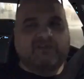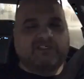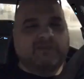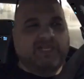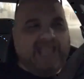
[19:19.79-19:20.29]

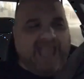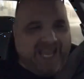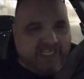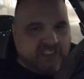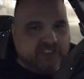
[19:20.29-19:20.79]
somebody
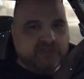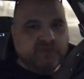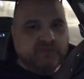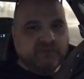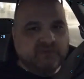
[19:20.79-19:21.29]
asks you,
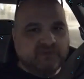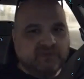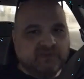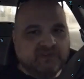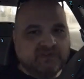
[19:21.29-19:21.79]

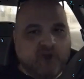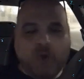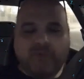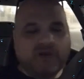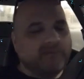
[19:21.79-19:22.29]

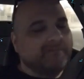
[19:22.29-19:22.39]
open up.